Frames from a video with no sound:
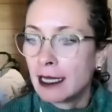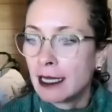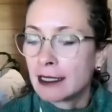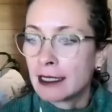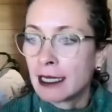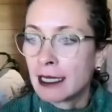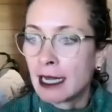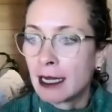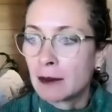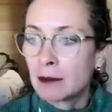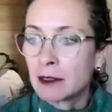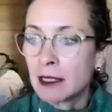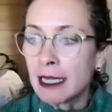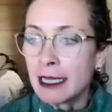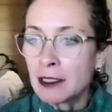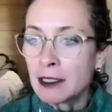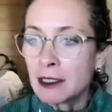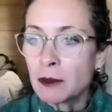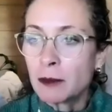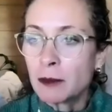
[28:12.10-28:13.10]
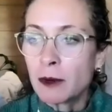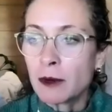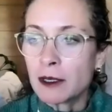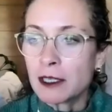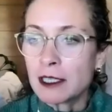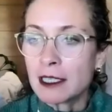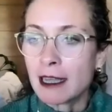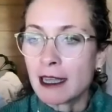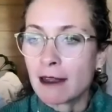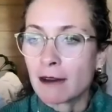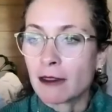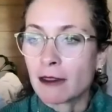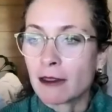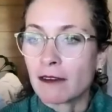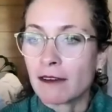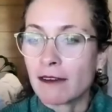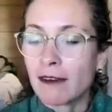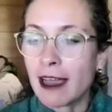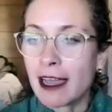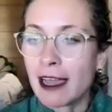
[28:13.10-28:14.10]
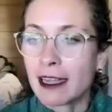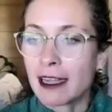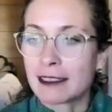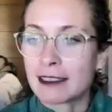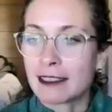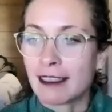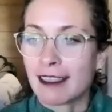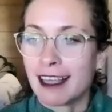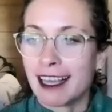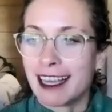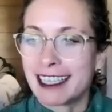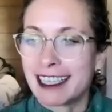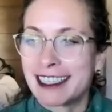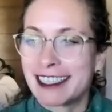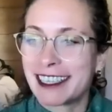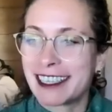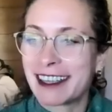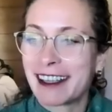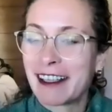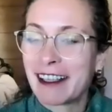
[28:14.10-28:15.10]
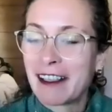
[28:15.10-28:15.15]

And I would like to point out the fact that